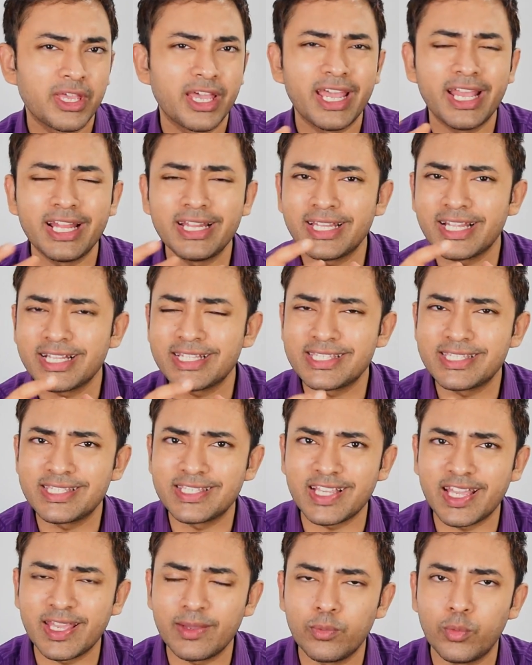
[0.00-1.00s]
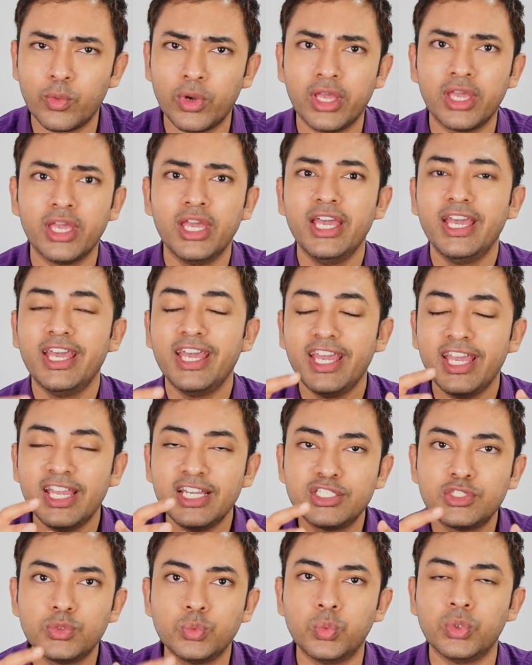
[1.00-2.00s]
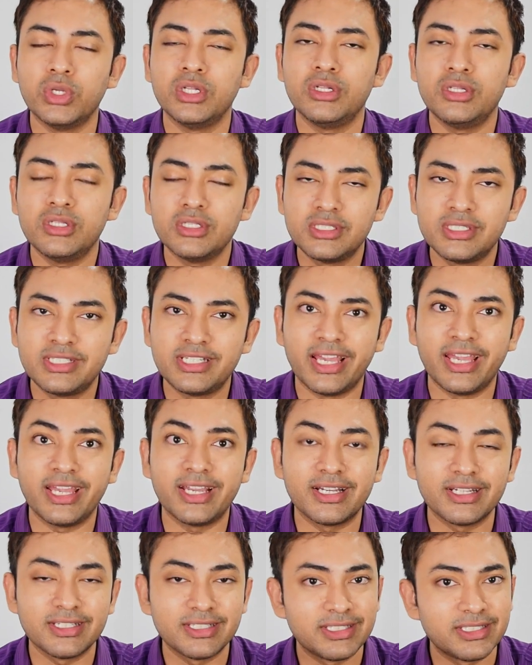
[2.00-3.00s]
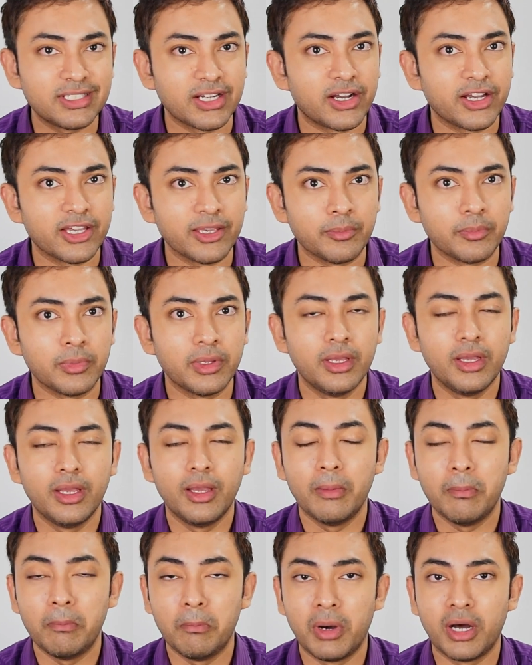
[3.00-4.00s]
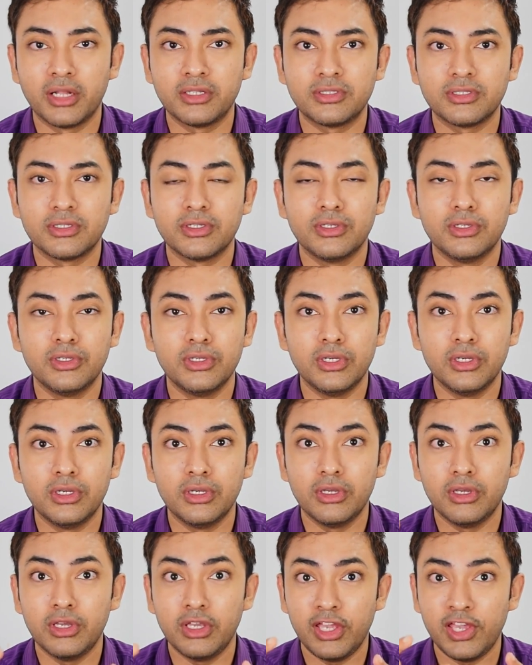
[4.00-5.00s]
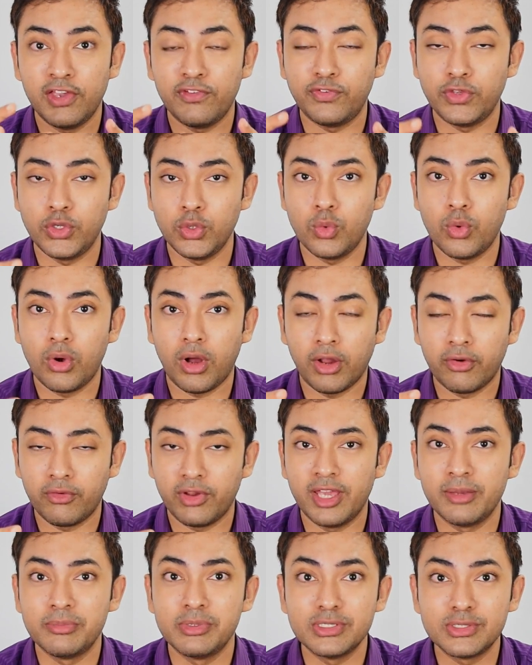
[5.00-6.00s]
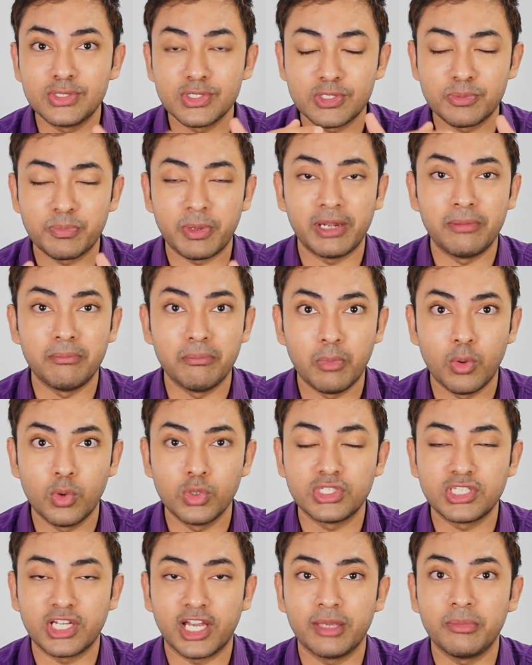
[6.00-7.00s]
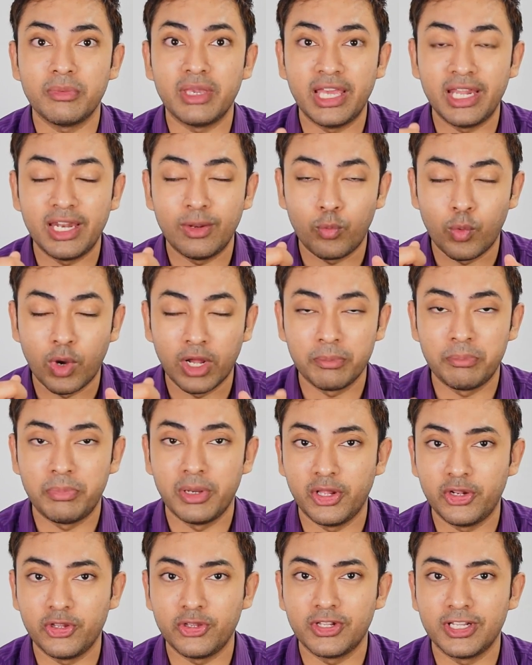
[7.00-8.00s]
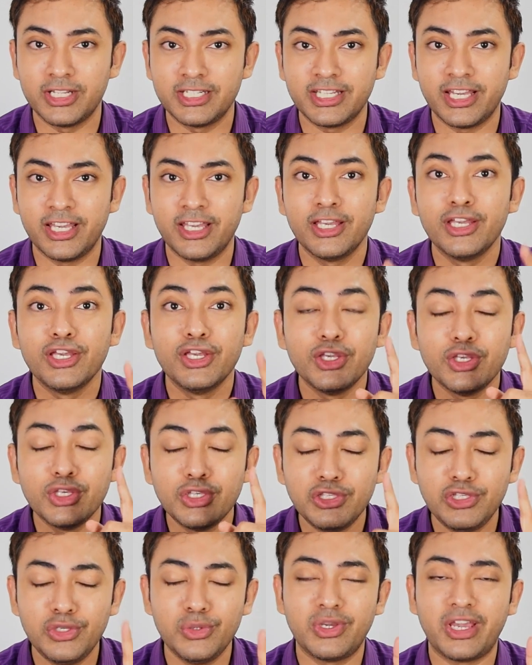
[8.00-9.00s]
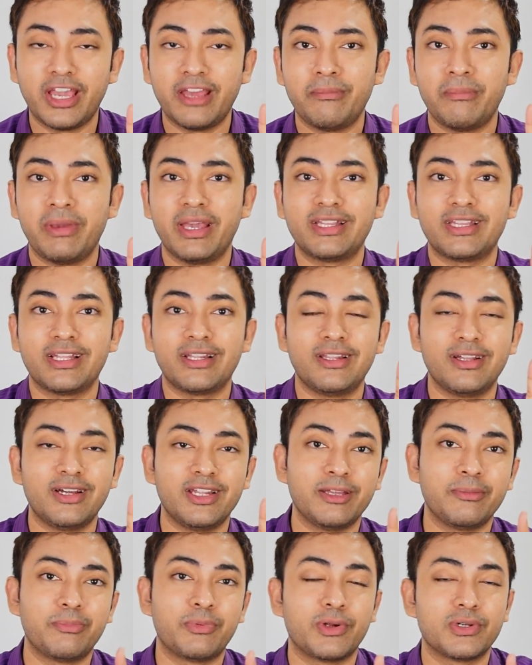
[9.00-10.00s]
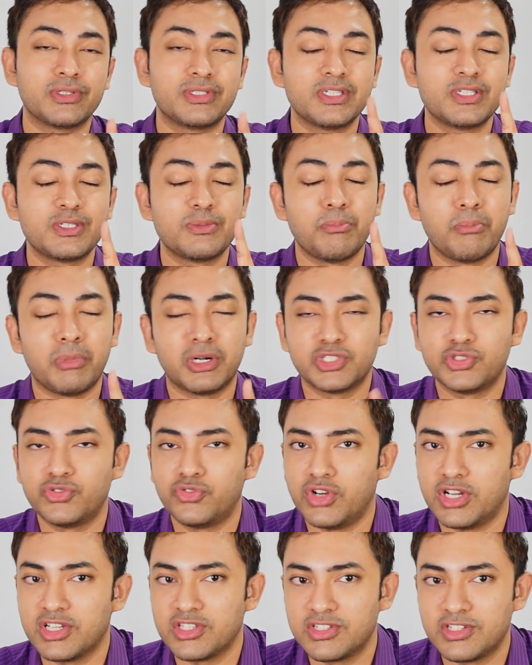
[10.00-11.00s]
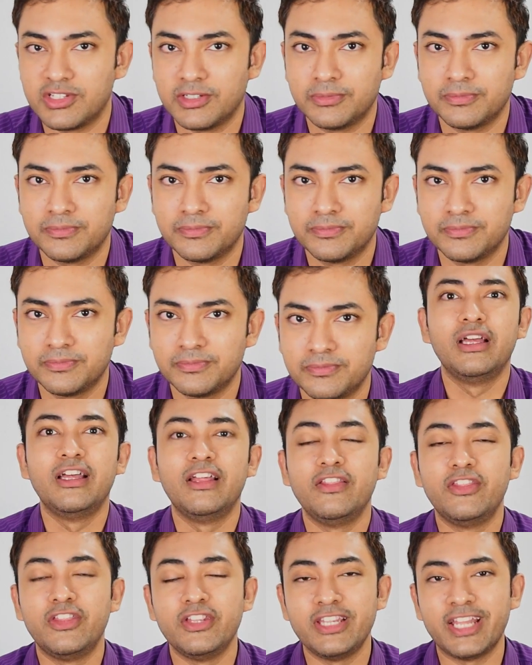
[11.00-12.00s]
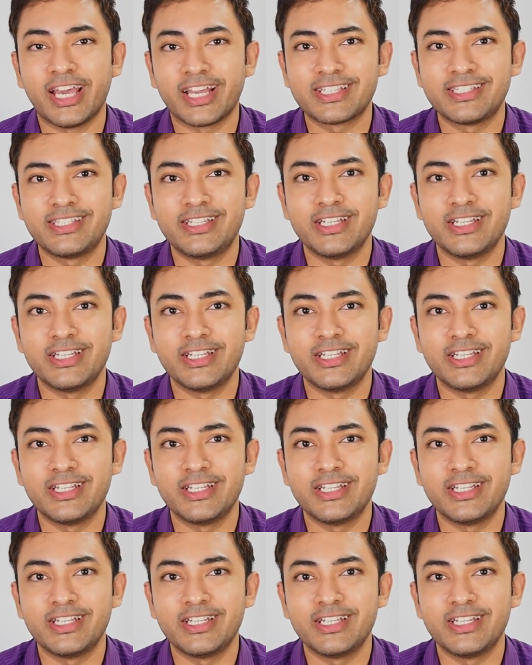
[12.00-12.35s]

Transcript: In that same way, it will take time. But if you are able to spend more time in one particular day, you can make that learning process much faster. The next